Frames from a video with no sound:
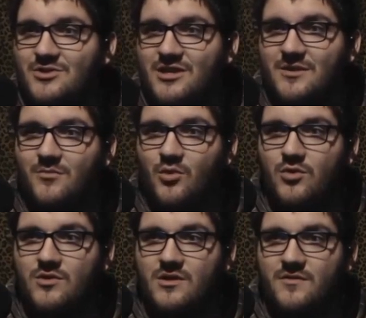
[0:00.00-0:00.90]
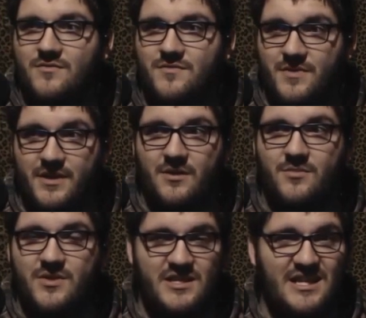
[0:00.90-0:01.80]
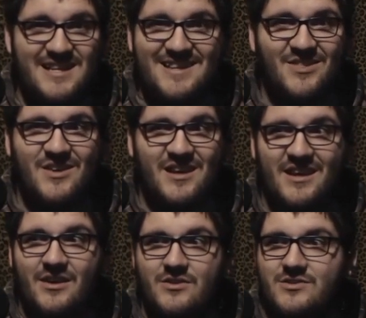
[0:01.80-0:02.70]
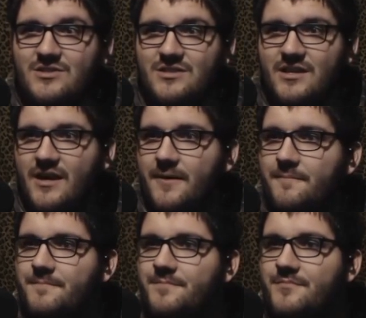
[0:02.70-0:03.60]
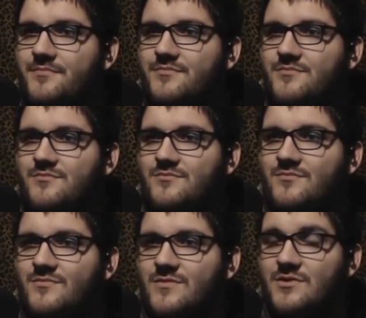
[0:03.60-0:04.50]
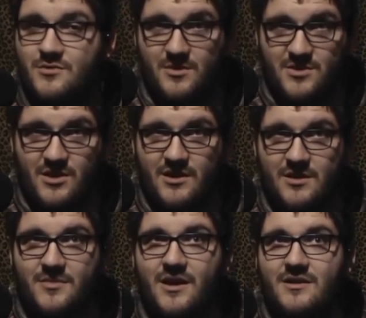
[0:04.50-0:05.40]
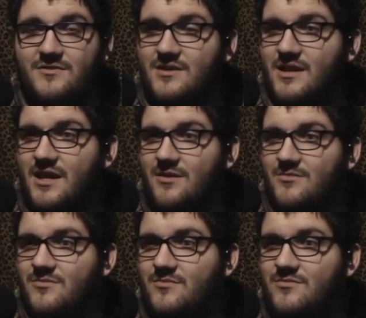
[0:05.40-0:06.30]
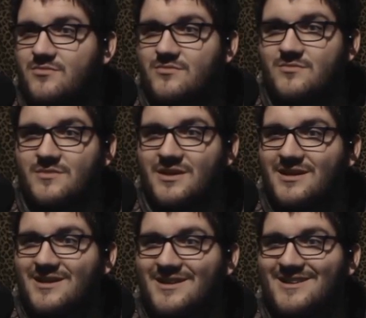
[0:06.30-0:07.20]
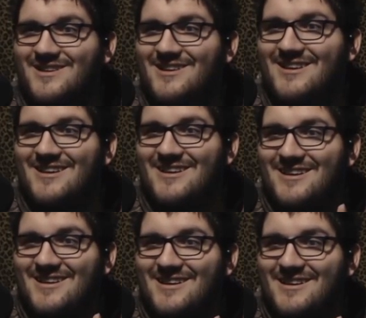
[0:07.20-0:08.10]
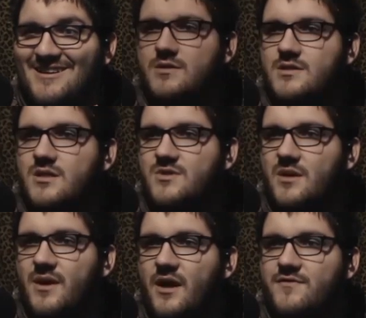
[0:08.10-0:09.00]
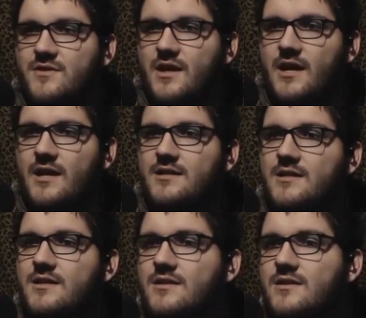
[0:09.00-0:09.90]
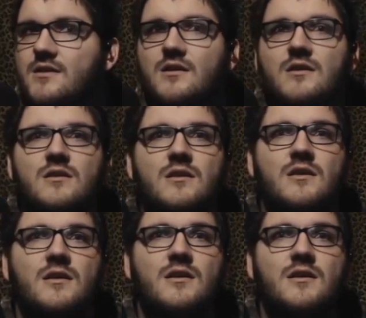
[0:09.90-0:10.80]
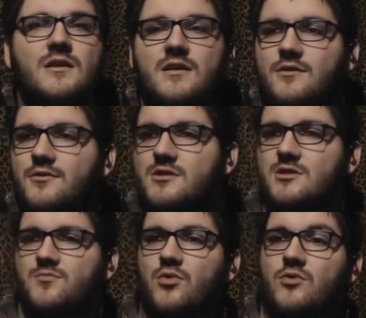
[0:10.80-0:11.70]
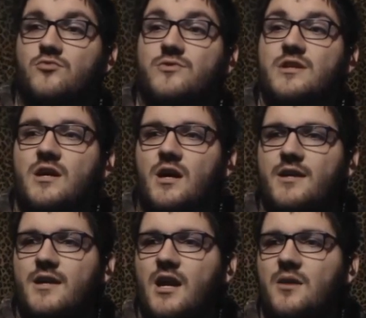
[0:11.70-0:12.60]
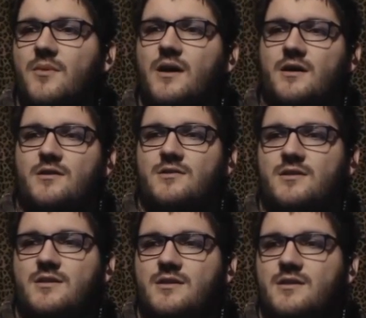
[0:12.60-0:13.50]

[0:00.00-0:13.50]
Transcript: When you get more of them than anything else, yeah, you know what I'm talking about in the game. And sometime after that, Ingress Portal Recon came out.